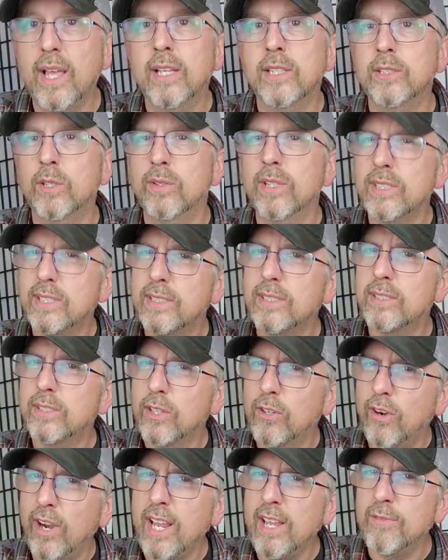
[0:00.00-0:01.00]
So this is the
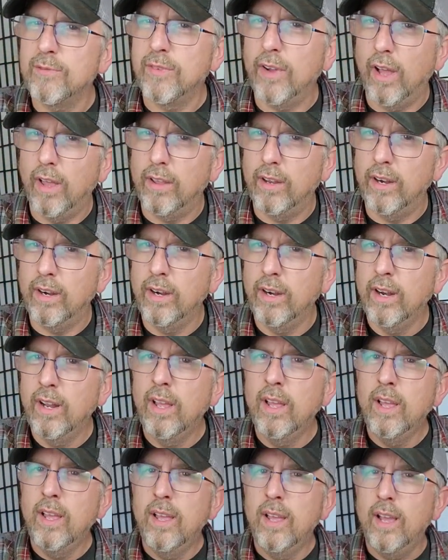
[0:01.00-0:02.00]
grandfather
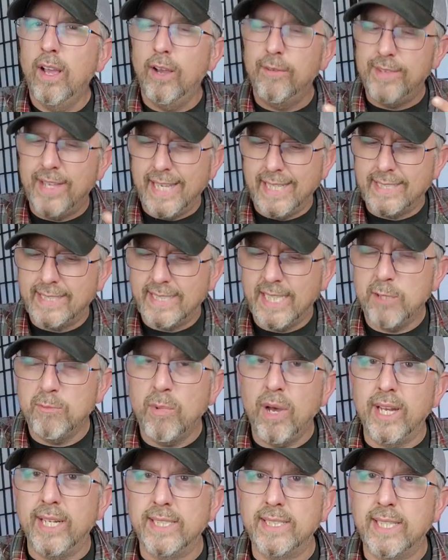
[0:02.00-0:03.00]
of the SC
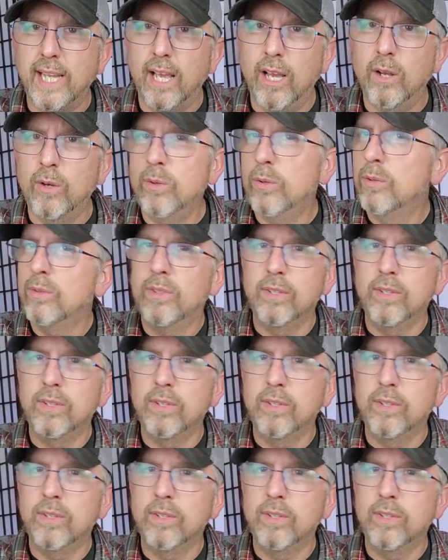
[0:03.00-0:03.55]
body style.